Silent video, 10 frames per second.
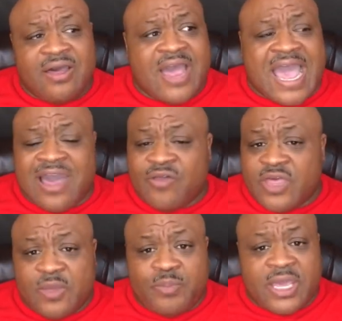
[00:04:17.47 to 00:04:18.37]
how
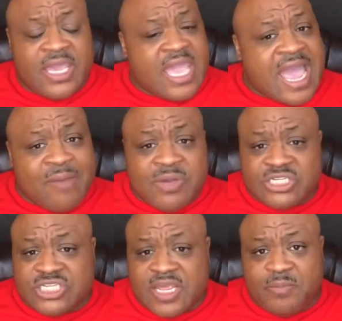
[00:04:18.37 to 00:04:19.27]
they pay, how
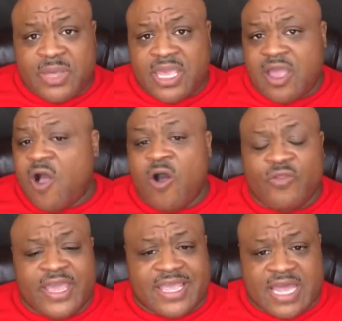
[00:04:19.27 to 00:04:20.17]
much they pay, all
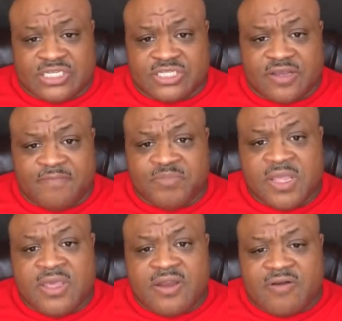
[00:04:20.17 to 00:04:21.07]
that kind of stuff,
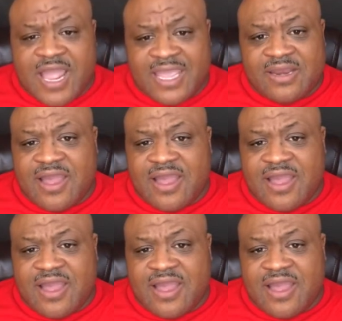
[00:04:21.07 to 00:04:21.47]
right?